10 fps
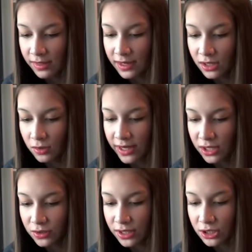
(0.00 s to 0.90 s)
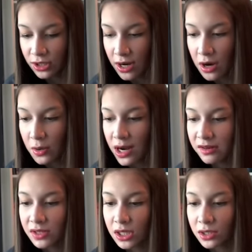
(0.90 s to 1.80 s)
and they don't like crease your hair or
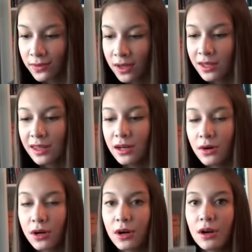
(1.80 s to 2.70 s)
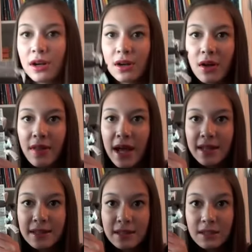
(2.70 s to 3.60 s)
whatever they don't hurt and all
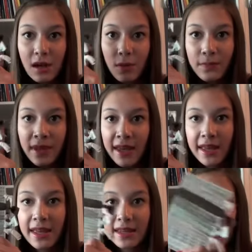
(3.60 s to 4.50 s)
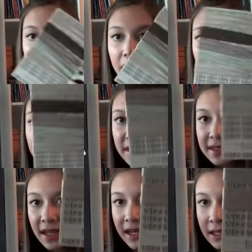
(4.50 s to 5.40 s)
that so yeah we got
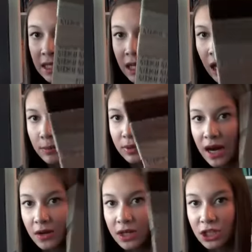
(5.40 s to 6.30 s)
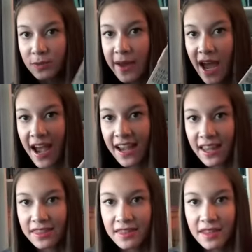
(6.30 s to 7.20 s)
this like brownish pack
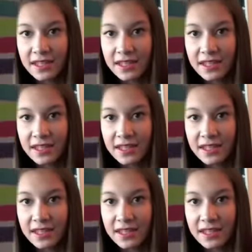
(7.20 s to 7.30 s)
and then